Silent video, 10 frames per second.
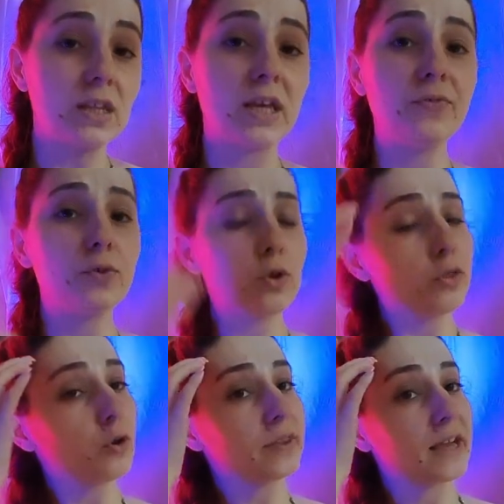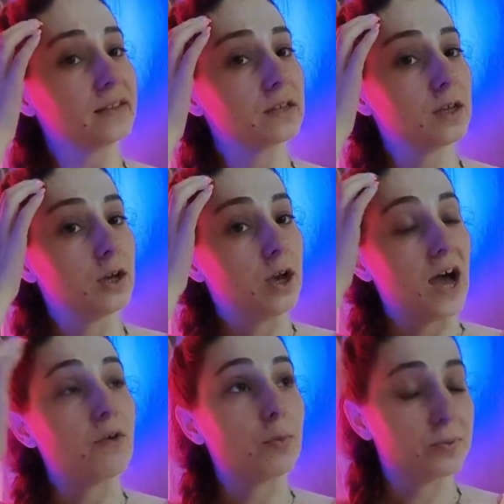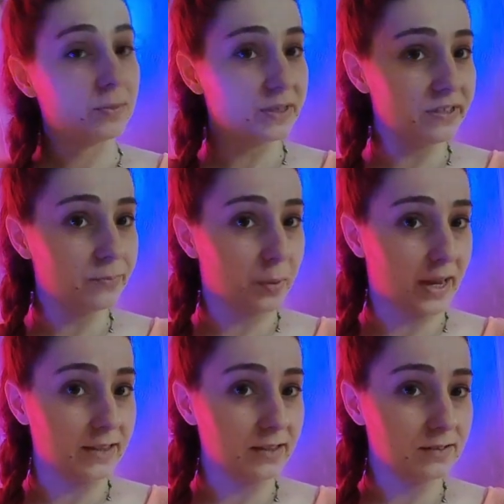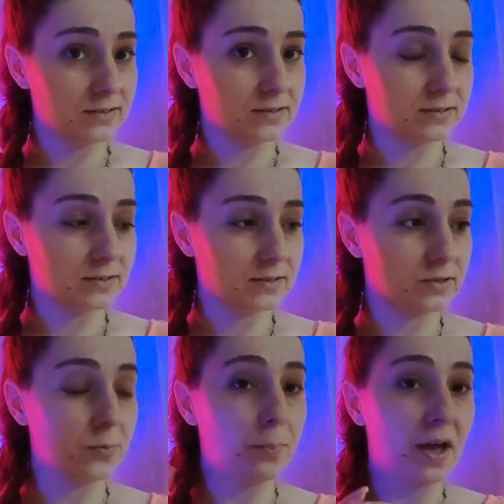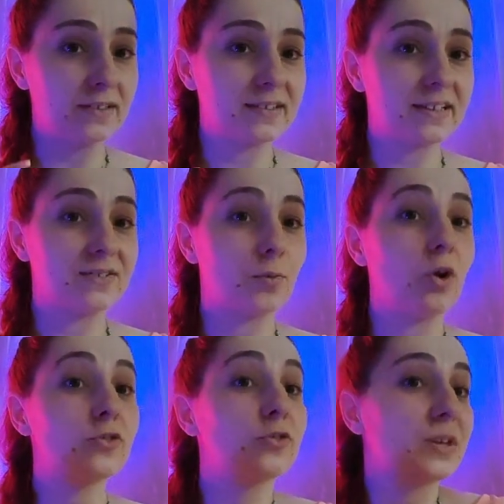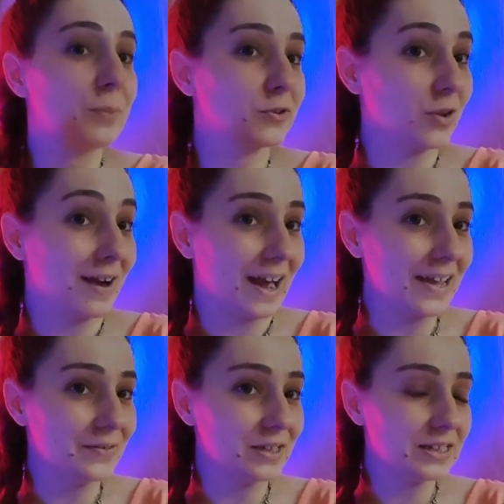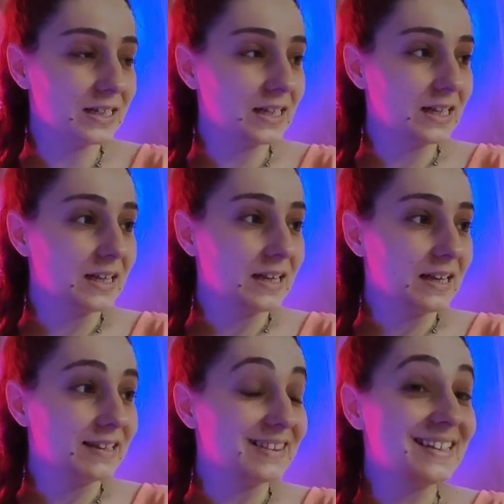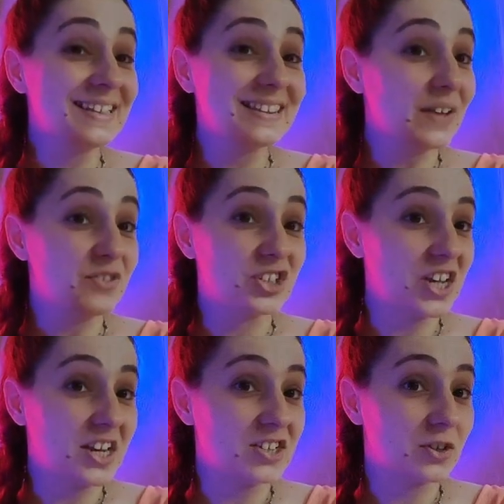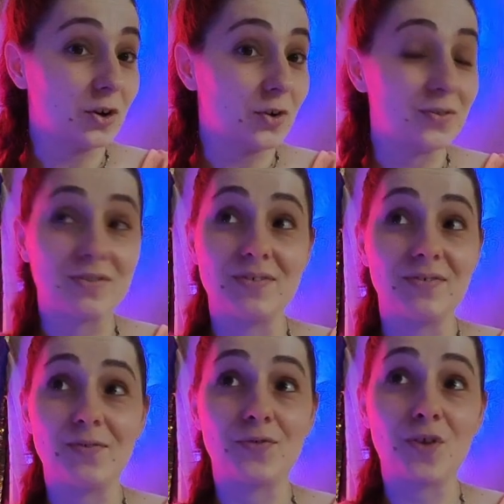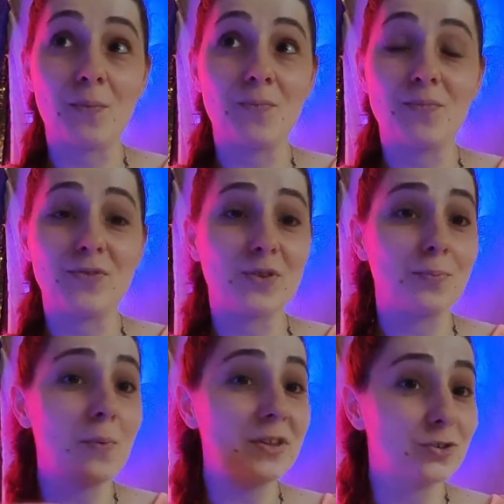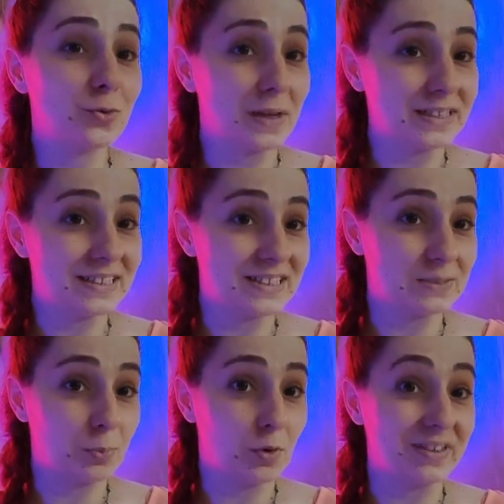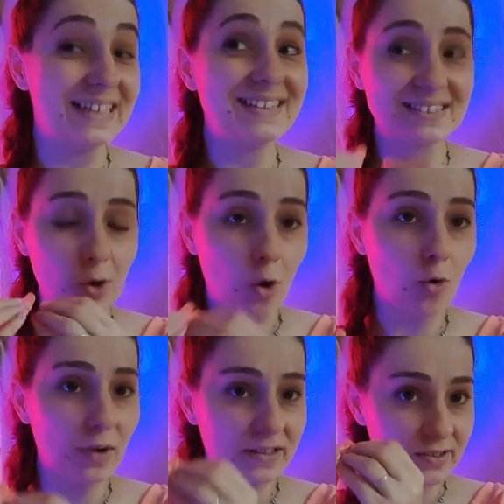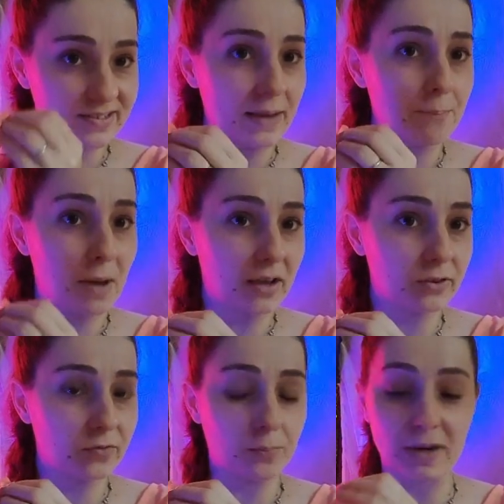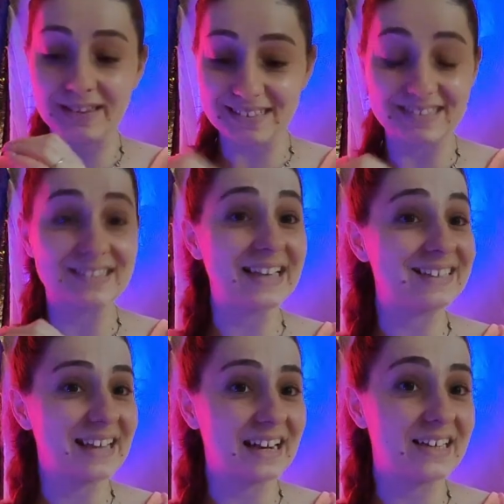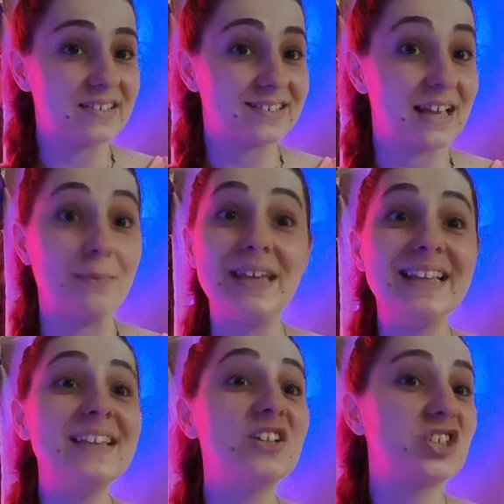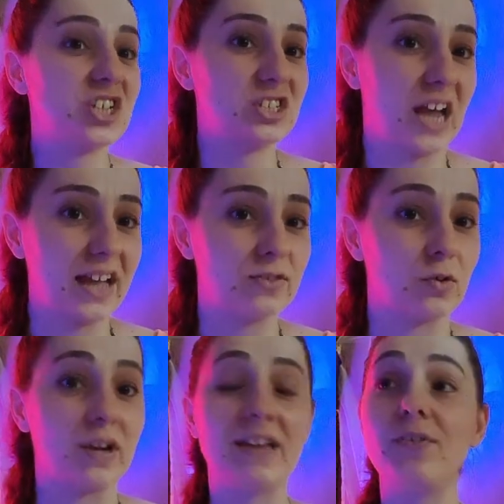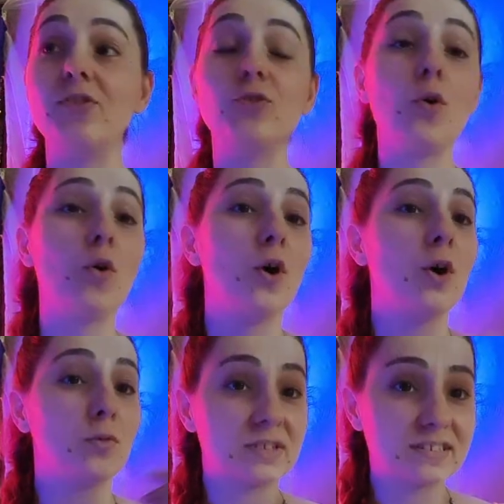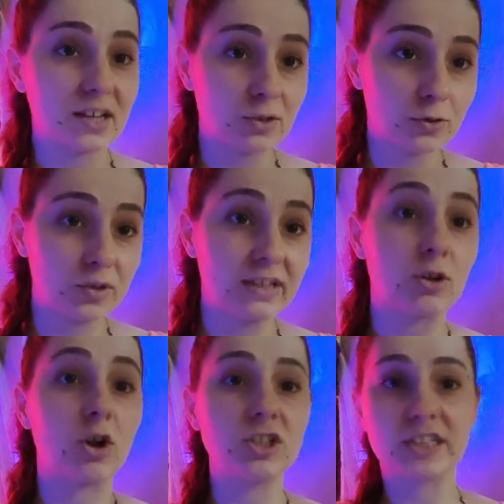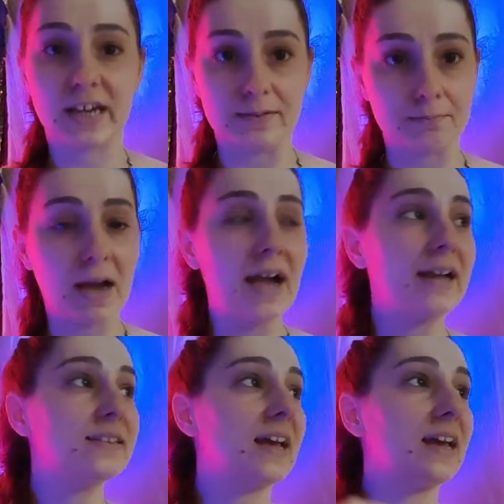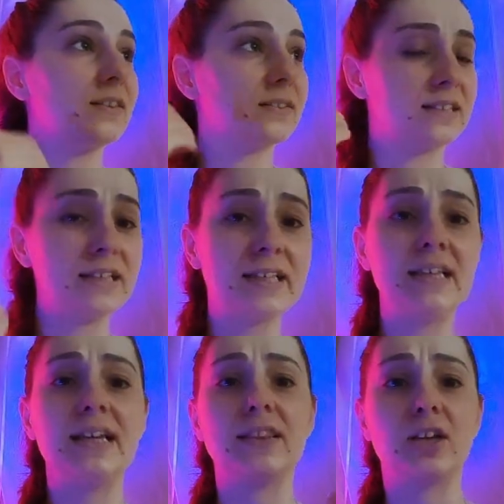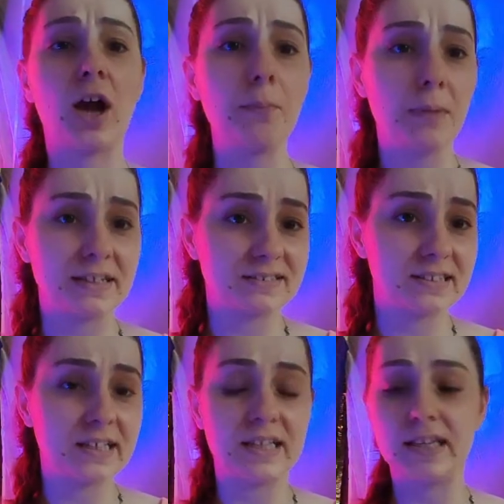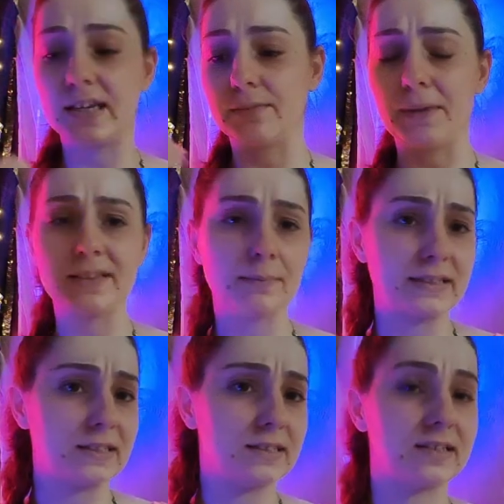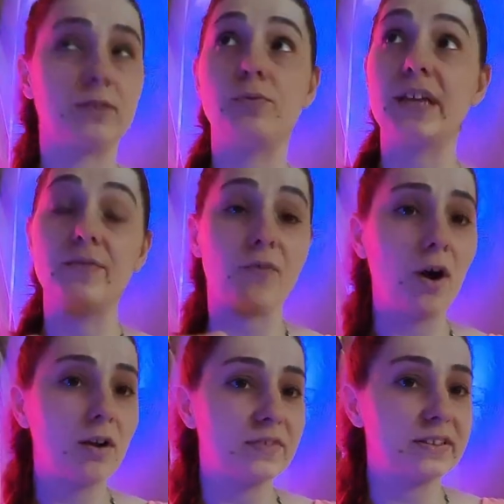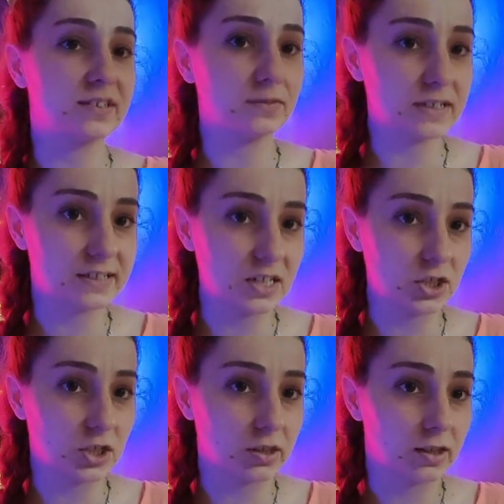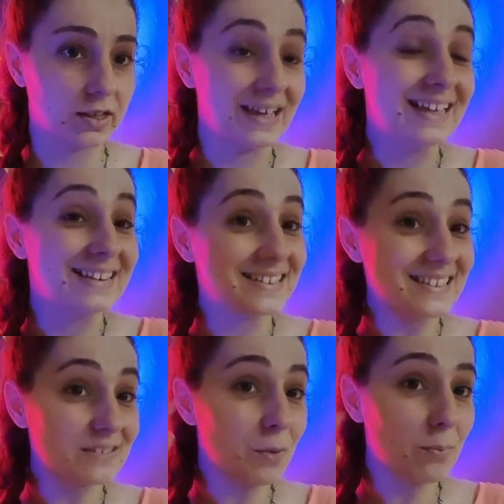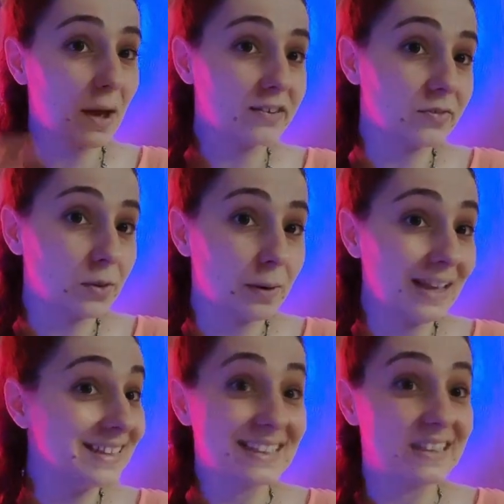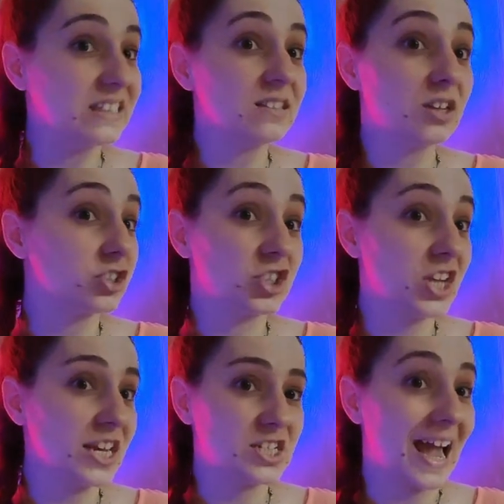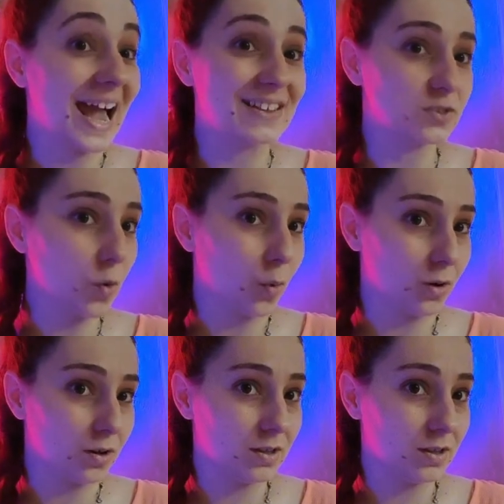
if you don't know that, our primitive brain, the part that he wants to keep us alive, didn't have changed from the moment humanity is born. It is always the same part of the brain. This is exactly the same. It didn't change at all. Even though we started to get a logical mind and the thinking and the complex thinking and mathematics, and we evolve in civilization, this small part of the brain did not change at all.